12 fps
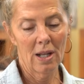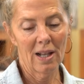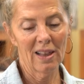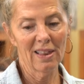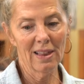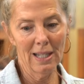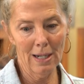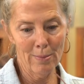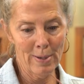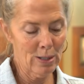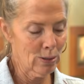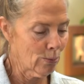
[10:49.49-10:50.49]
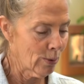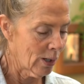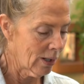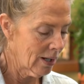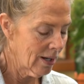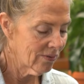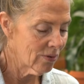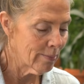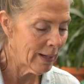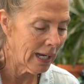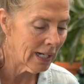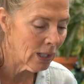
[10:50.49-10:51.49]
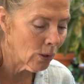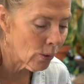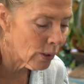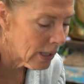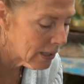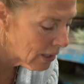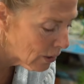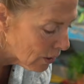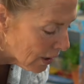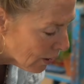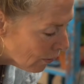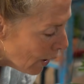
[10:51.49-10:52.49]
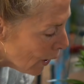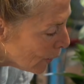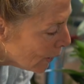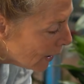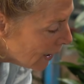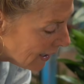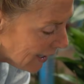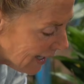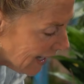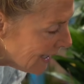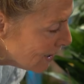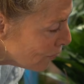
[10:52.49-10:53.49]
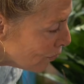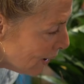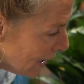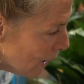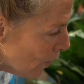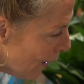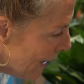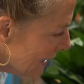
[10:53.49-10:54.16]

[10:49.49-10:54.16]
little amount of work from any Hoya that you're going to grow, it's really quite